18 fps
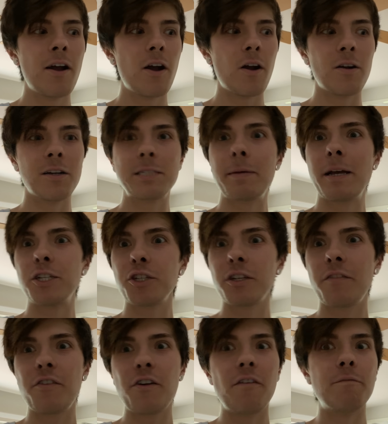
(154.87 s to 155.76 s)
or
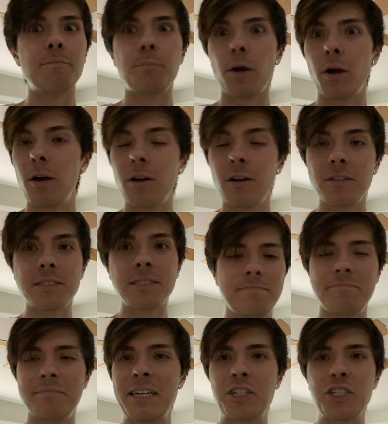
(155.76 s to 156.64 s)
especially if you have birds,
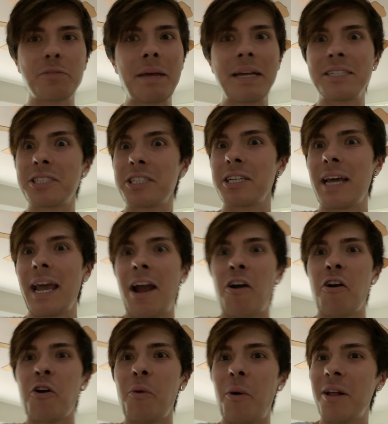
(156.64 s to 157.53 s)
it just makes the
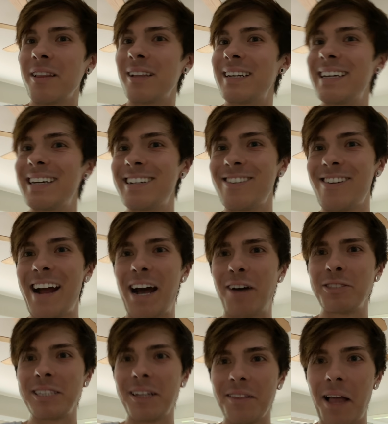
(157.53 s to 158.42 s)
air quality in your
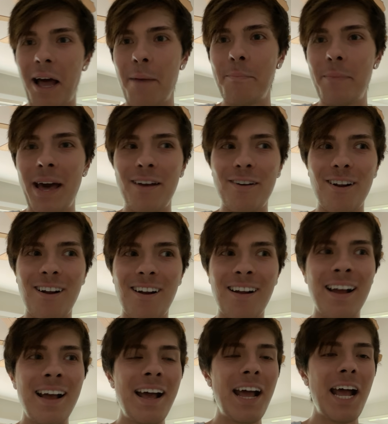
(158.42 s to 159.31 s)
house a lot
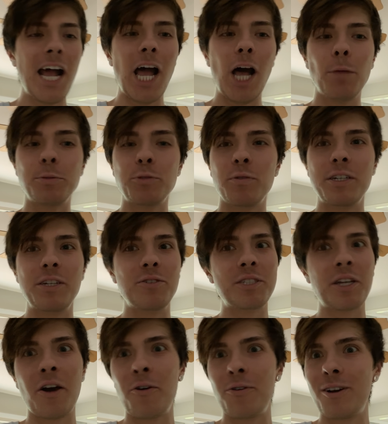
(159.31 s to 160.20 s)
better. Helps
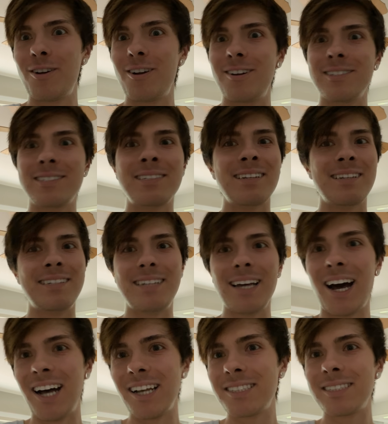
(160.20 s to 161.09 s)
reduce odors,
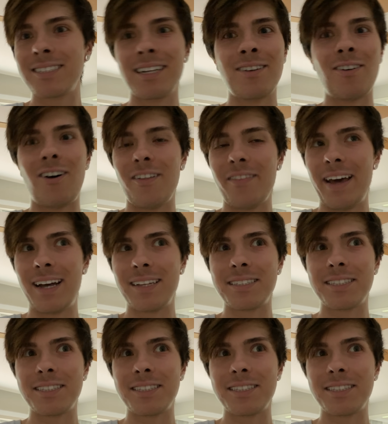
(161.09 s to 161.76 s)
dust, and all that